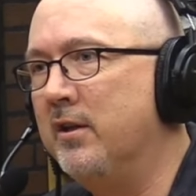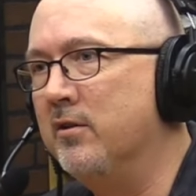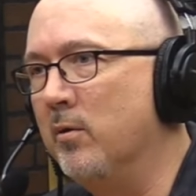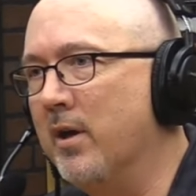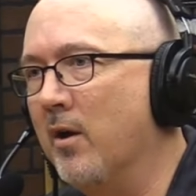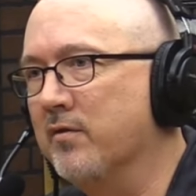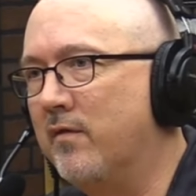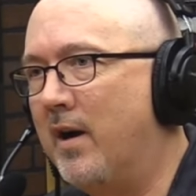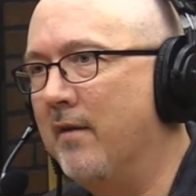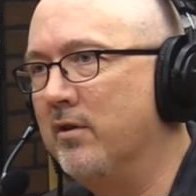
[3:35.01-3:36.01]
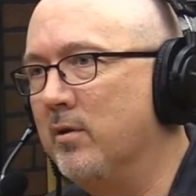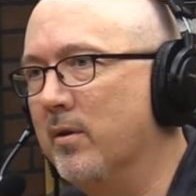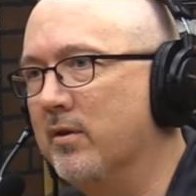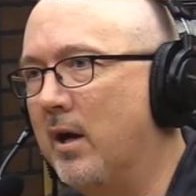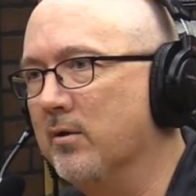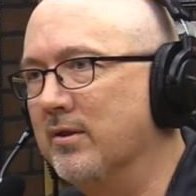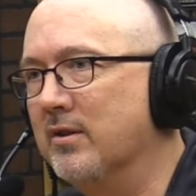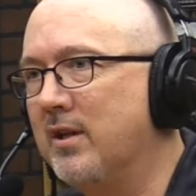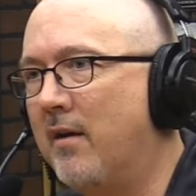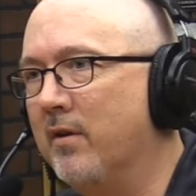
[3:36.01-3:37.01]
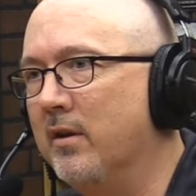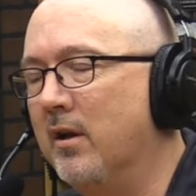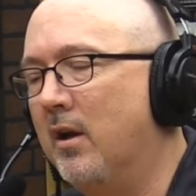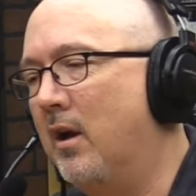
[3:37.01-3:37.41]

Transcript: in 2005 and 2007.